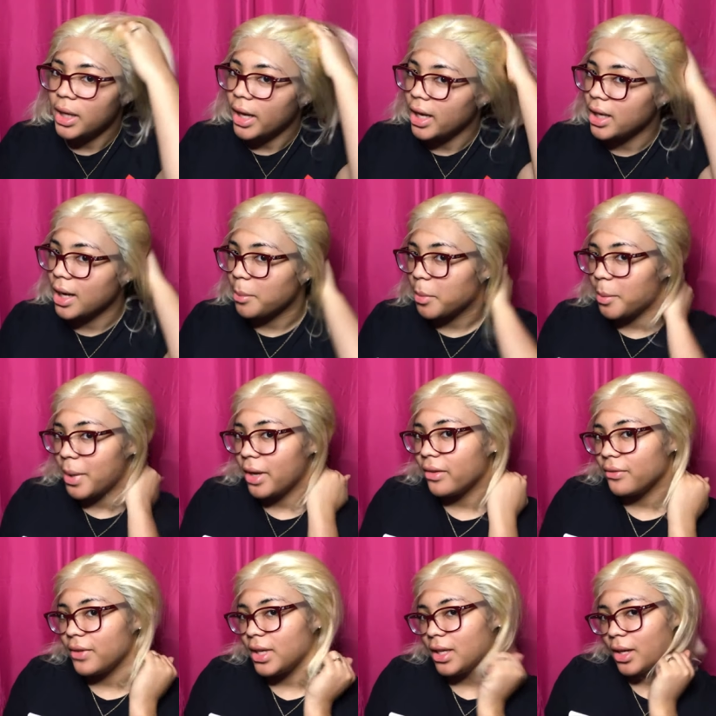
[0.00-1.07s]
And I'm gonna make a
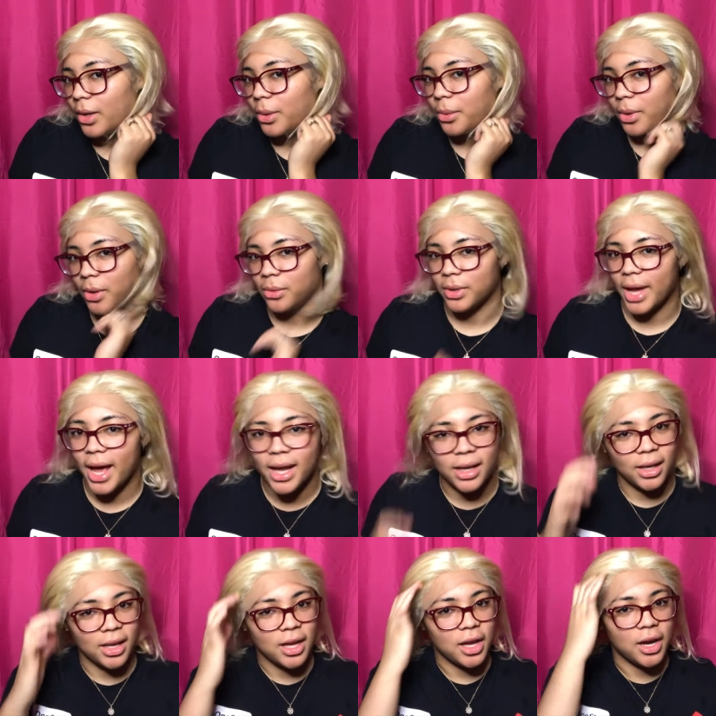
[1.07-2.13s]
video on dyeing
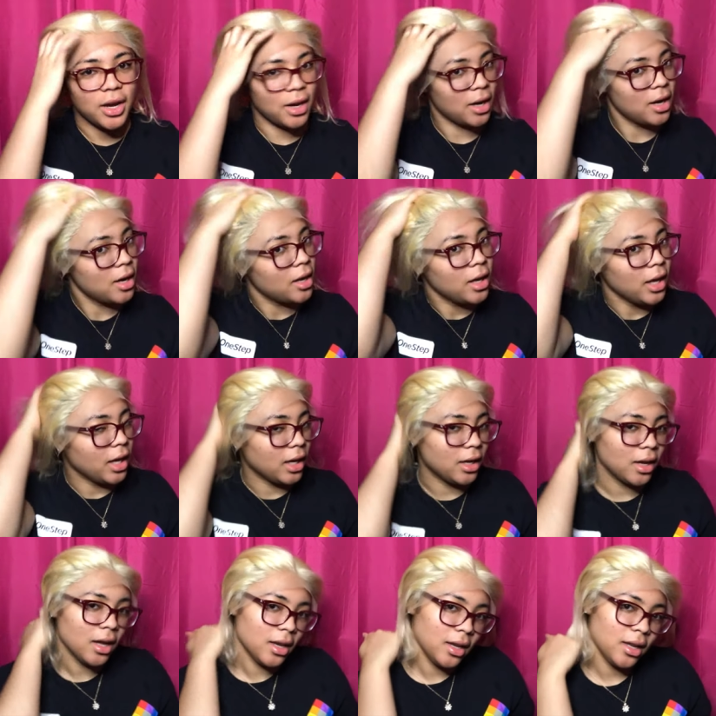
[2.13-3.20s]
the hair and
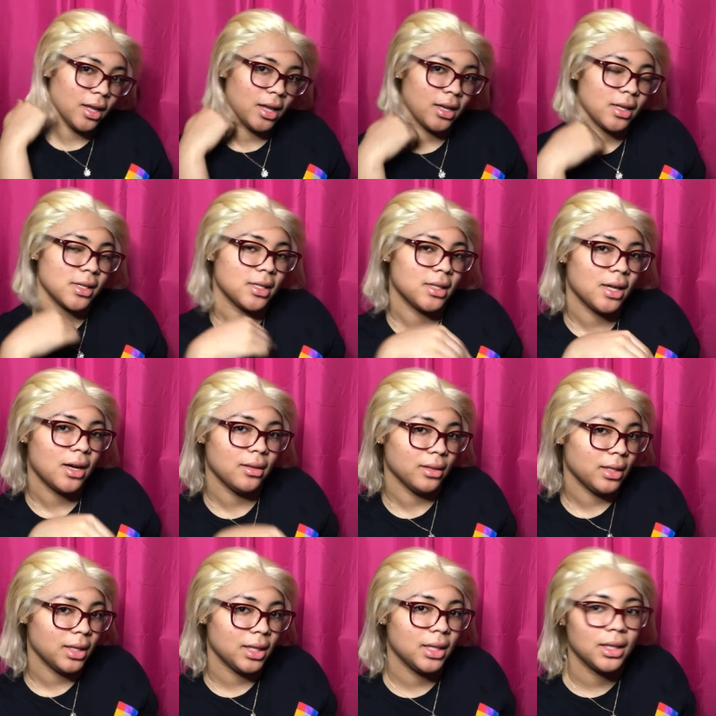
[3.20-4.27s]
cutting it and
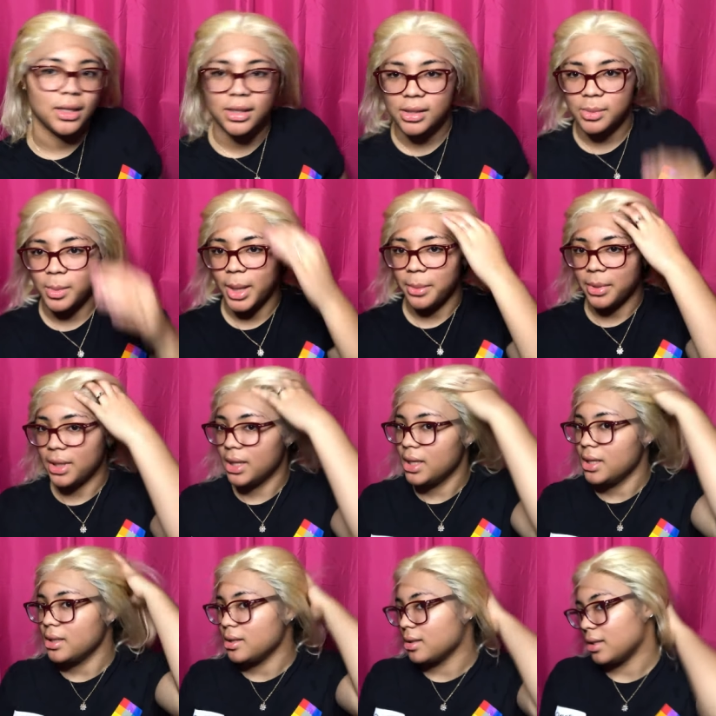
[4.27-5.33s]
installing it. Cause baby,
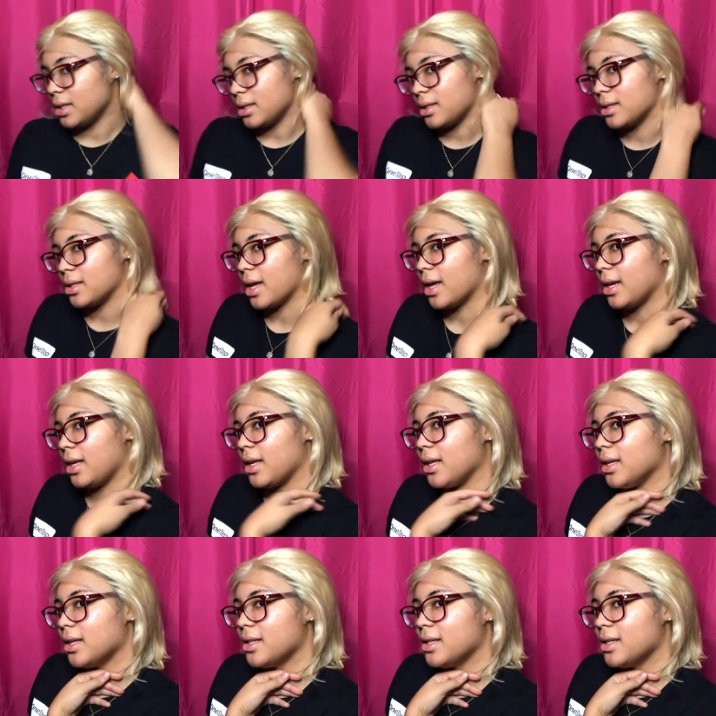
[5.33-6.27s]
this, this is not it.